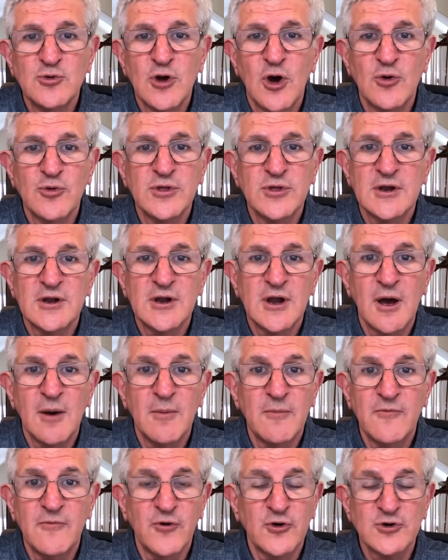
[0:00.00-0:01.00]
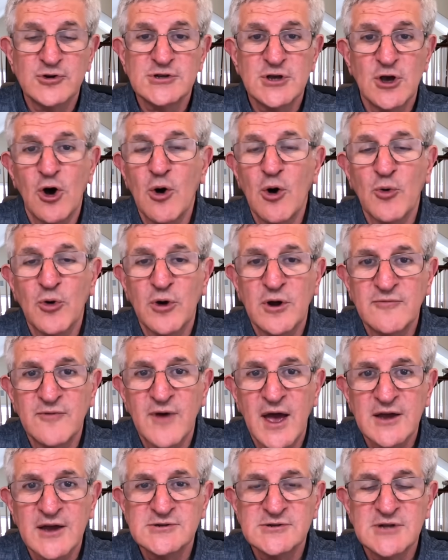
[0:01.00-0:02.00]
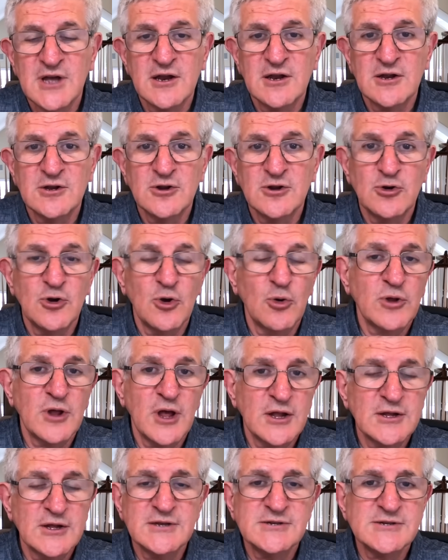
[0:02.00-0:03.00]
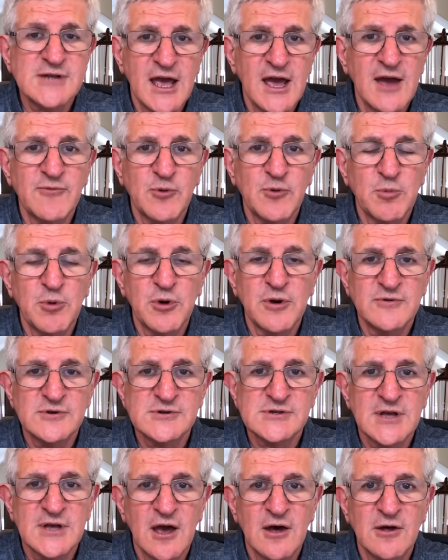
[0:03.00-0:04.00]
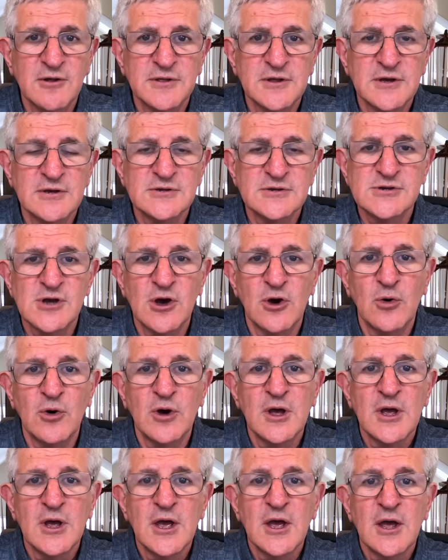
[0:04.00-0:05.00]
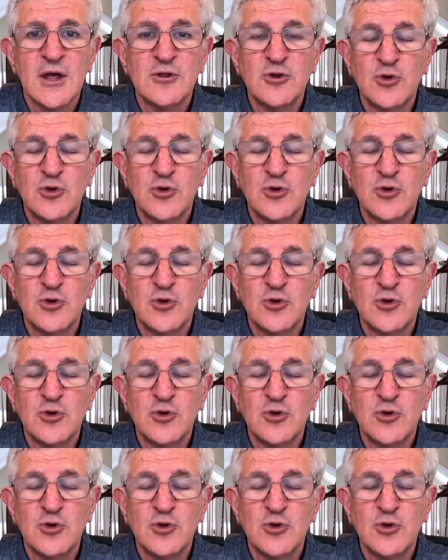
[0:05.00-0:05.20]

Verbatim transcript: know that uh, virtually all were unvaccinated. You know at least half were previously healthy. So, mm.